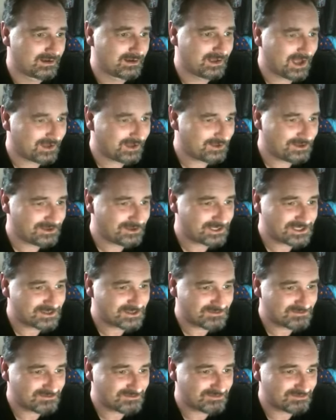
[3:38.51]
Can't you
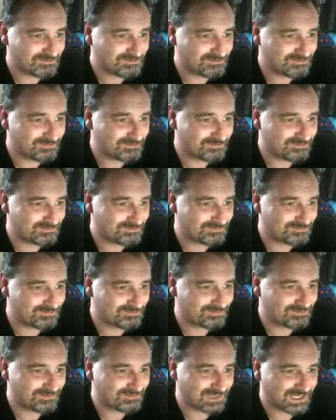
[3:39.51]
just
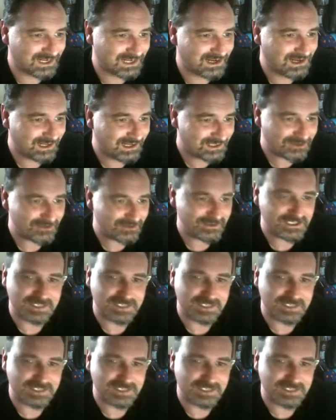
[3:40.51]
glitter